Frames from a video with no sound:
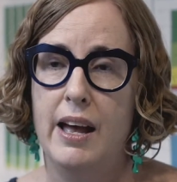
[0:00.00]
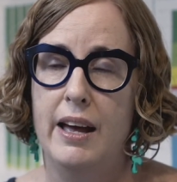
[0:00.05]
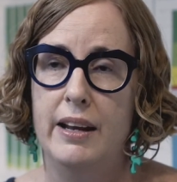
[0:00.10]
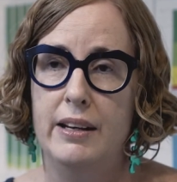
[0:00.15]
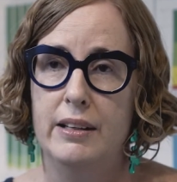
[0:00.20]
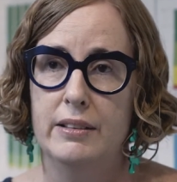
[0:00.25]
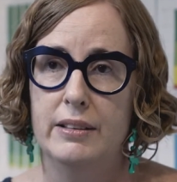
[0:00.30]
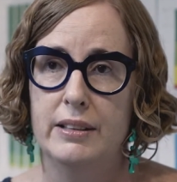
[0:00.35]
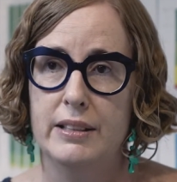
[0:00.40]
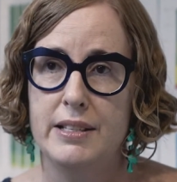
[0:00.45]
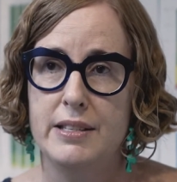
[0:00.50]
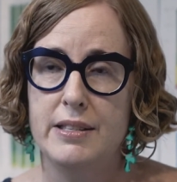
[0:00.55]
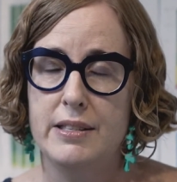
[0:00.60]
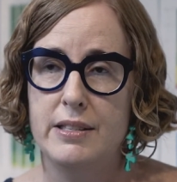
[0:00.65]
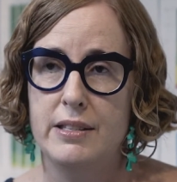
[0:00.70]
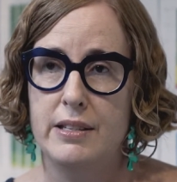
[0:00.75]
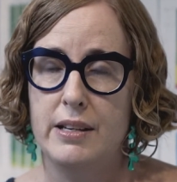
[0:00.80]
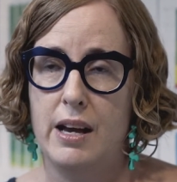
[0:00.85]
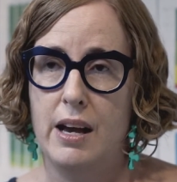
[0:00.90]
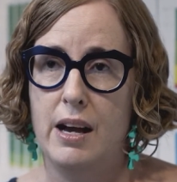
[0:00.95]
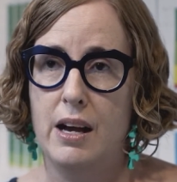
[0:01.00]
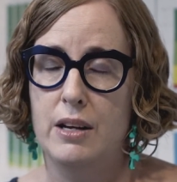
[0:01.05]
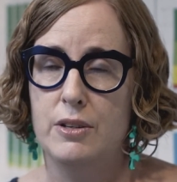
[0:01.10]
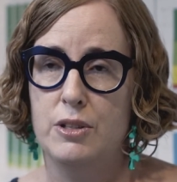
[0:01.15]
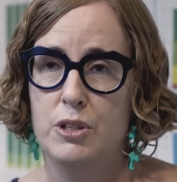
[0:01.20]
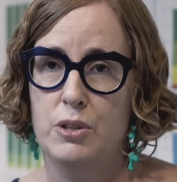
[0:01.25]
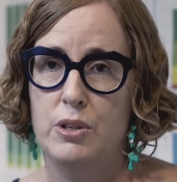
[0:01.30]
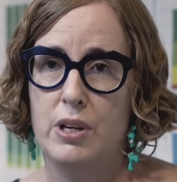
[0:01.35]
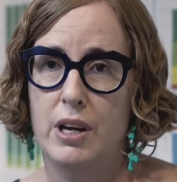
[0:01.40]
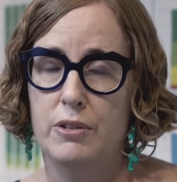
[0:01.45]
and at least uh,
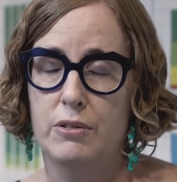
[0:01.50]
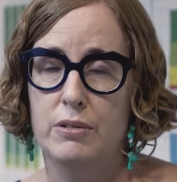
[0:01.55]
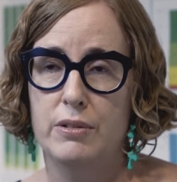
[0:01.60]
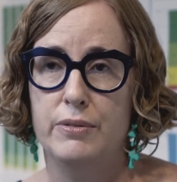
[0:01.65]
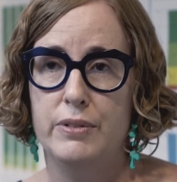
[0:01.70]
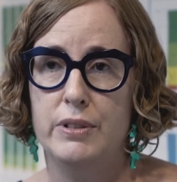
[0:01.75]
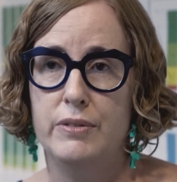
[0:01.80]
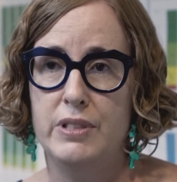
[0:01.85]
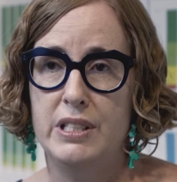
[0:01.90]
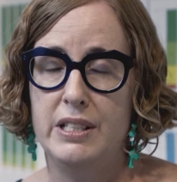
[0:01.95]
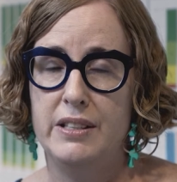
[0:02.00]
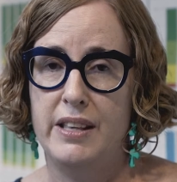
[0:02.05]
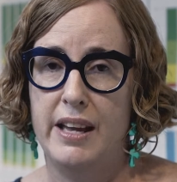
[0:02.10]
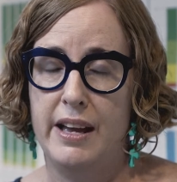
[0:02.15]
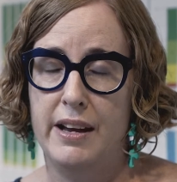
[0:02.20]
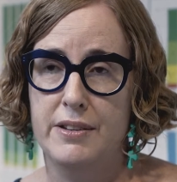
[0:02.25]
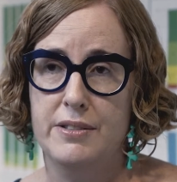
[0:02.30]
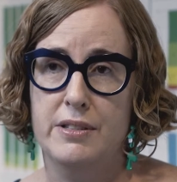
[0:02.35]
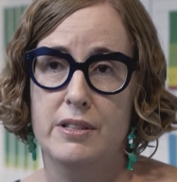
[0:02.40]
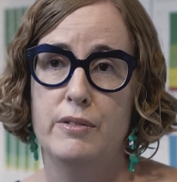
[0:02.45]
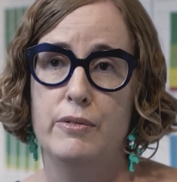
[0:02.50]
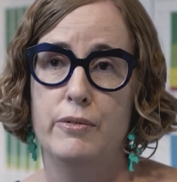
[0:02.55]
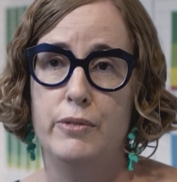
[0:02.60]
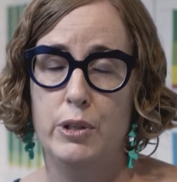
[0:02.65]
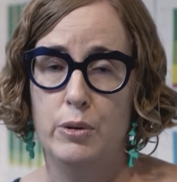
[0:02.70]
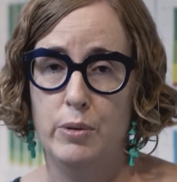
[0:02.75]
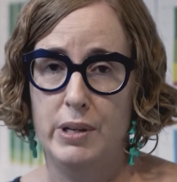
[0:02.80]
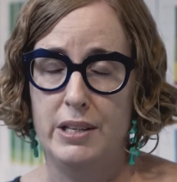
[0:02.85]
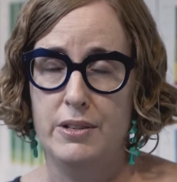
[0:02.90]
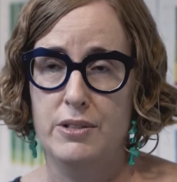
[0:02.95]
250,000
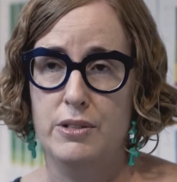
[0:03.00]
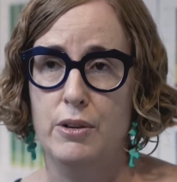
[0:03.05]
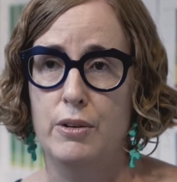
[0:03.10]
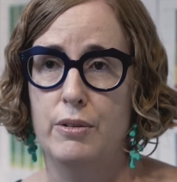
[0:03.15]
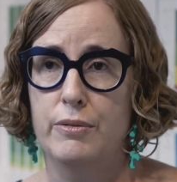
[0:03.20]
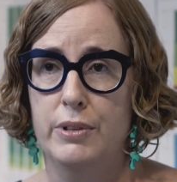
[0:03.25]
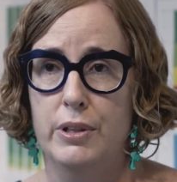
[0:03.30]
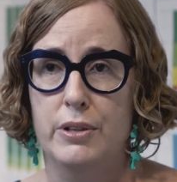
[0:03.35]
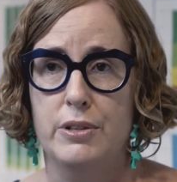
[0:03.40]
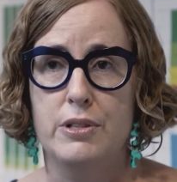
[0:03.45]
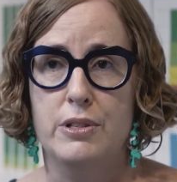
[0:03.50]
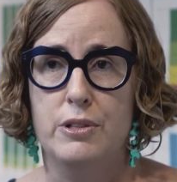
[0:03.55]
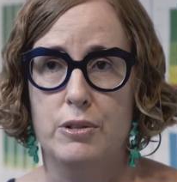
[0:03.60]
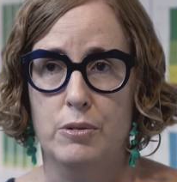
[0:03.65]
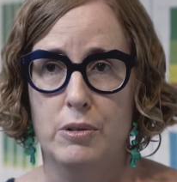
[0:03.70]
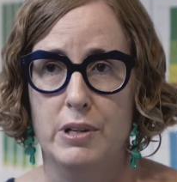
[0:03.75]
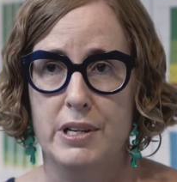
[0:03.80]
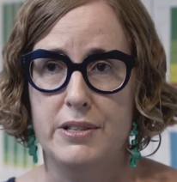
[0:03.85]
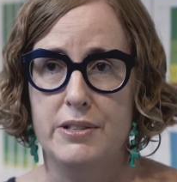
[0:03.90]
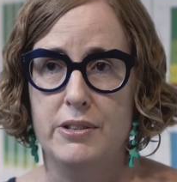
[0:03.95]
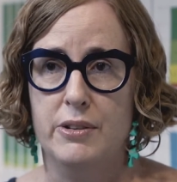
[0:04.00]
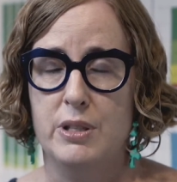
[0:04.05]
viewings of those stories.